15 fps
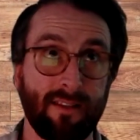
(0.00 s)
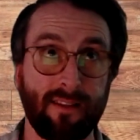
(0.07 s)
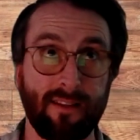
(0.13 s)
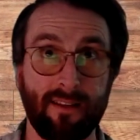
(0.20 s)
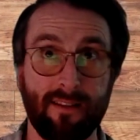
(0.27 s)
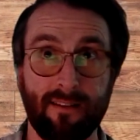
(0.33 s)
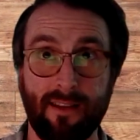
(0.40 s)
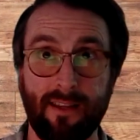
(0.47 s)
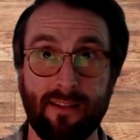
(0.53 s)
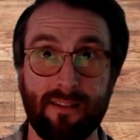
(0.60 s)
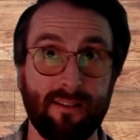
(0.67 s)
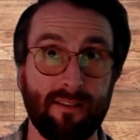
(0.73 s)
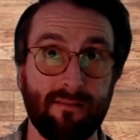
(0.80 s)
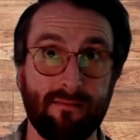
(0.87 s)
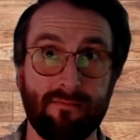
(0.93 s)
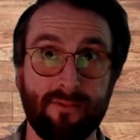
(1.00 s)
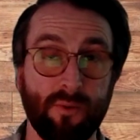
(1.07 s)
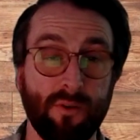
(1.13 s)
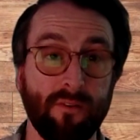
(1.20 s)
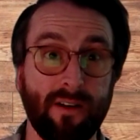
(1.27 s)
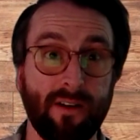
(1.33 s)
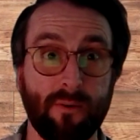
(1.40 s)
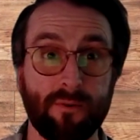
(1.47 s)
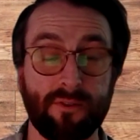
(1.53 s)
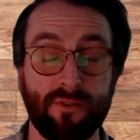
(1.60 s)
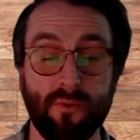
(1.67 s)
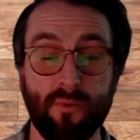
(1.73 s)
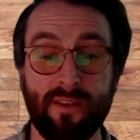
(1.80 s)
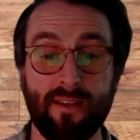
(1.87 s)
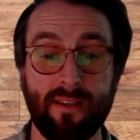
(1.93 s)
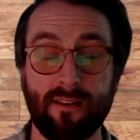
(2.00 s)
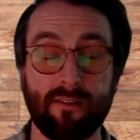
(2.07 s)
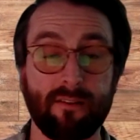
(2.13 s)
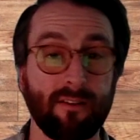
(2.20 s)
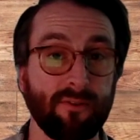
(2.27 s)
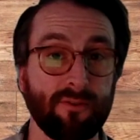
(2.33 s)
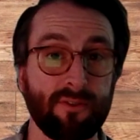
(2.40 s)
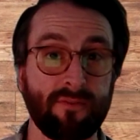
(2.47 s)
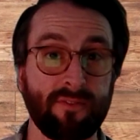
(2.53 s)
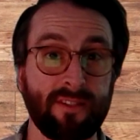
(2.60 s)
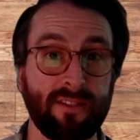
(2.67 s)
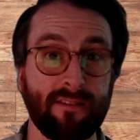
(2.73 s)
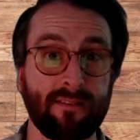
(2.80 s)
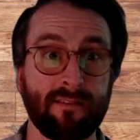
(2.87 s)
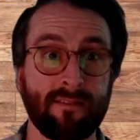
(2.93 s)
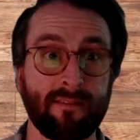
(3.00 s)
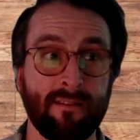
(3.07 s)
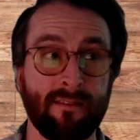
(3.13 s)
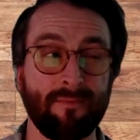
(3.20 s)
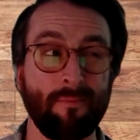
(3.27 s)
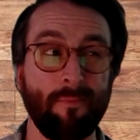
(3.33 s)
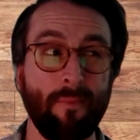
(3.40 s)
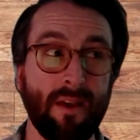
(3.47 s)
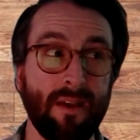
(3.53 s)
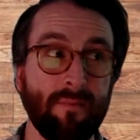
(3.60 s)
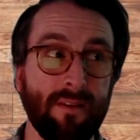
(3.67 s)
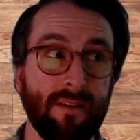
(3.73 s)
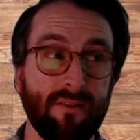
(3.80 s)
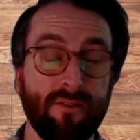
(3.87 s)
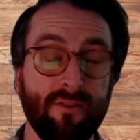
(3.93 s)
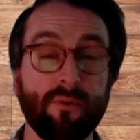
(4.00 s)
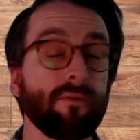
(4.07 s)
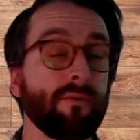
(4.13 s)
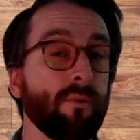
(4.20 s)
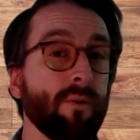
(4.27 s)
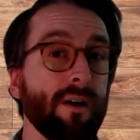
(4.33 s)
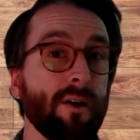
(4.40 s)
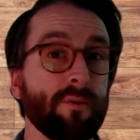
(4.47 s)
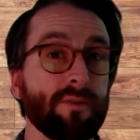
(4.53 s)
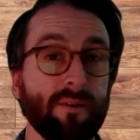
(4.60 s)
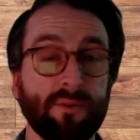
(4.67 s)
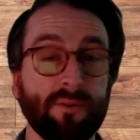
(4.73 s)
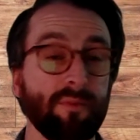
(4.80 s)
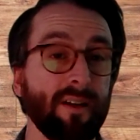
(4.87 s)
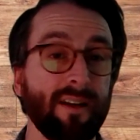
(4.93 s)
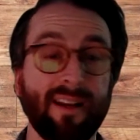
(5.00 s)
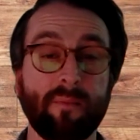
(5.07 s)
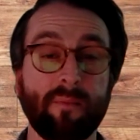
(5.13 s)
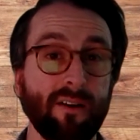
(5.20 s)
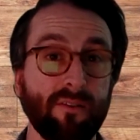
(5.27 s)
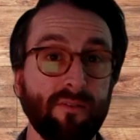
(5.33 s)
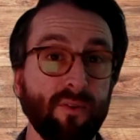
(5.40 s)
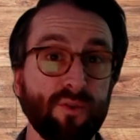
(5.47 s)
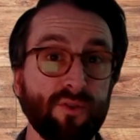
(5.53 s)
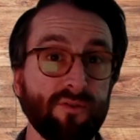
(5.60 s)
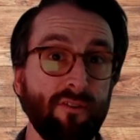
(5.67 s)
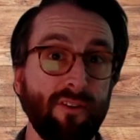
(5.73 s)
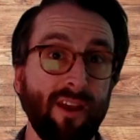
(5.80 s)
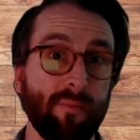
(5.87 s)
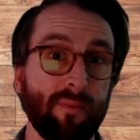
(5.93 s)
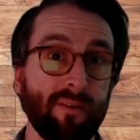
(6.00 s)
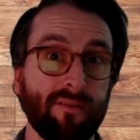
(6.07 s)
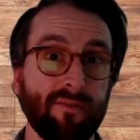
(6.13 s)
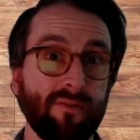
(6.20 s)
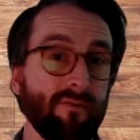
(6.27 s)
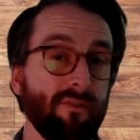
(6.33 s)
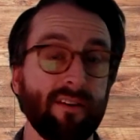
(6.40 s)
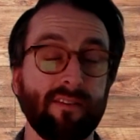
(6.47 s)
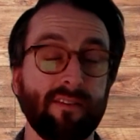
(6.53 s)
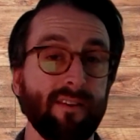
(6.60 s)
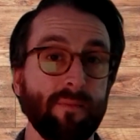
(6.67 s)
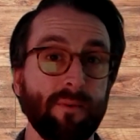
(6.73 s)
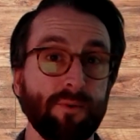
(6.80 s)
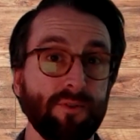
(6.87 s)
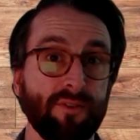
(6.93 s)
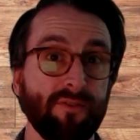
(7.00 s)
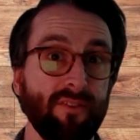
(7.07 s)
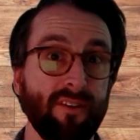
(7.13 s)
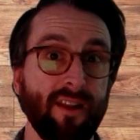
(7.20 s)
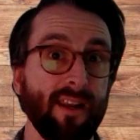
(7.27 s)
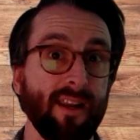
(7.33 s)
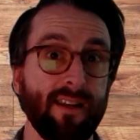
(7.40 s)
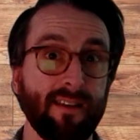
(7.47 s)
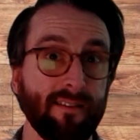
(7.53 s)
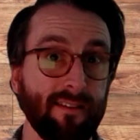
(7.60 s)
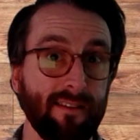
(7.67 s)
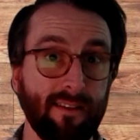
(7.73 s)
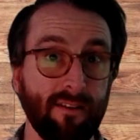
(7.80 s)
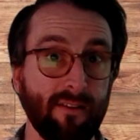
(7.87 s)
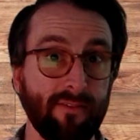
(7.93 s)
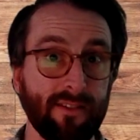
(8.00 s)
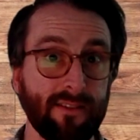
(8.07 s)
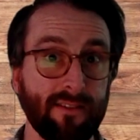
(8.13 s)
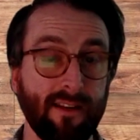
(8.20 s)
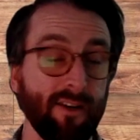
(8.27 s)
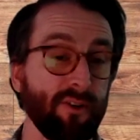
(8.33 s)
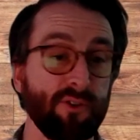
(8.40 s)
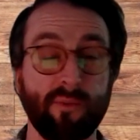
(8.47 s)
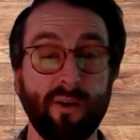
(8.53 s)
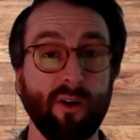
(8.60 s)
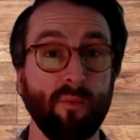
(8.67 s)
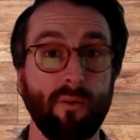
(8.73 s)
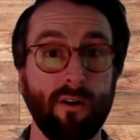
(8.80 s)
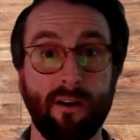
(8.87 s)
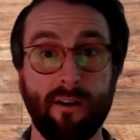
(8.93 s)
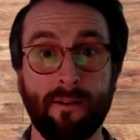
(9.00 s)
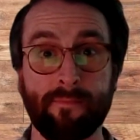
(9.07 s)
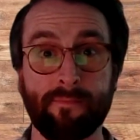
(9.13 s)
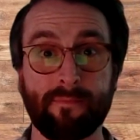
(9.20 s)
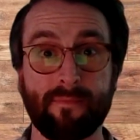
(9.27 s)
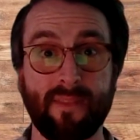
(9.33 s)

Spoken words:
I think 8 to 12 hours a week in audio services, maybe 2 to 4 hours I was plugging in microphones around campus. The rest of the time I was just sitting at a desk in the office and I could do my homework.